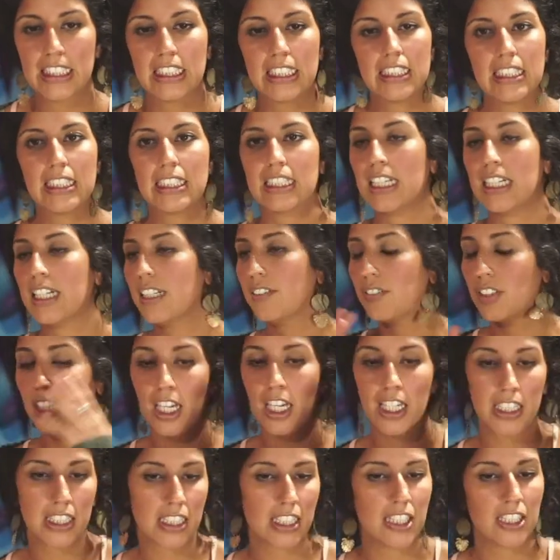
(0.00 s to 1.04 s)
kind of a lot
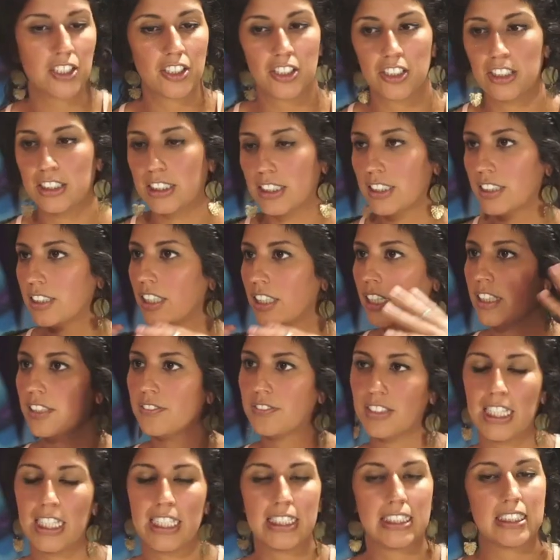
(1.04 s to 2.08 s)
of colors and a lot of
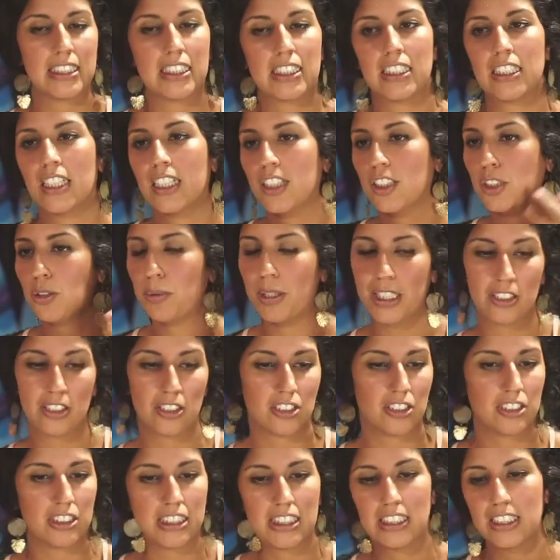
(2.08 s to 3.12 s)
lights and a lot of
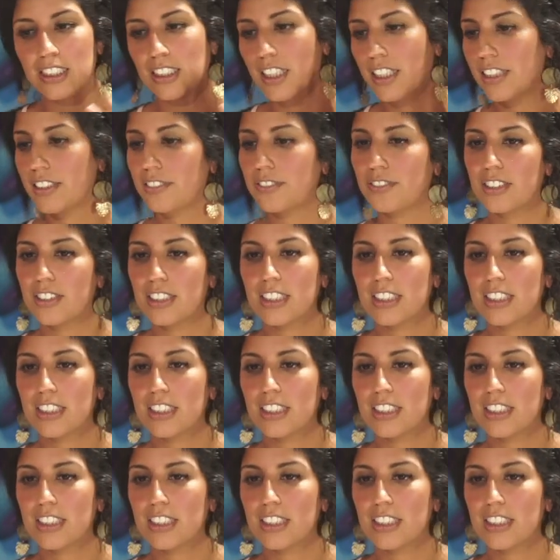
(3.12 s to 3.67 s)
twinkles and a lot of